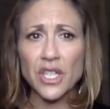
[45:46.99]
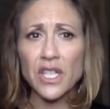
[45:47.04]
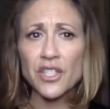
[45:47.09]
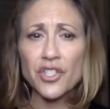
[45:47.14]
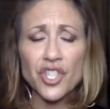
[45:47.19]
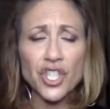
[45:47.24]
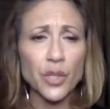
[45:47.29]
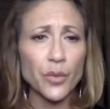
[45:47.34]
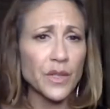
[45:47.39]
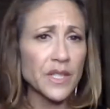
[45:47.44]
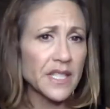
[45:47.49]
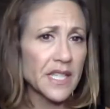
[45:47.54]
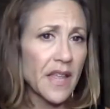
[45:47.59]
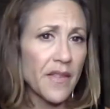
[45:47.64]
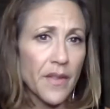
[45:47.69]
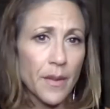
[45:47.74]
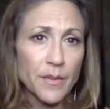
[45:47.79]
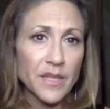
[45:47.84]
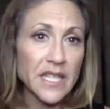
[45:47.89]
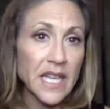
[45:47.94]
and she would
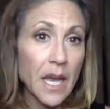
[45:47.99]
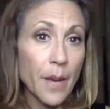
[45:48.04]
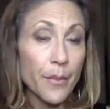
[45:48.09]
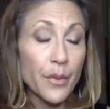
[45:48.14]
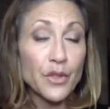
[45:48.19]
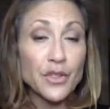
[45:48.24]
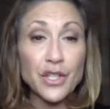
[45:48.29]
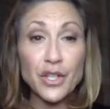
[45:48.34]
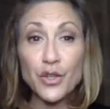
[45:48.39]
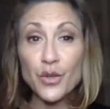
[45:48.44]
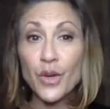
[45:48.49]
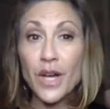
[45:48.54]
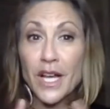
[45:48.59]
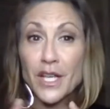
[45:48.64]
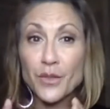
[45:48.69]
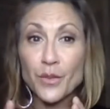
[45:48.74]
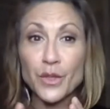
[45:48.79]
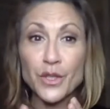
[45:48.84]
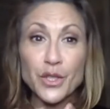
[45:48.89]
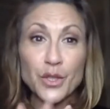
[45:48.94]
send them samples and you
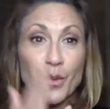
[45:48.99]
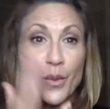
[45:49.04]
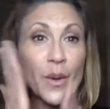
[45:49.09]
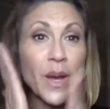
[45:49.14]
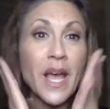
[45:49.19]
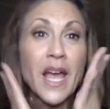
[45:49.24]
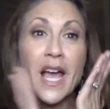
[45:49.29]
guys would do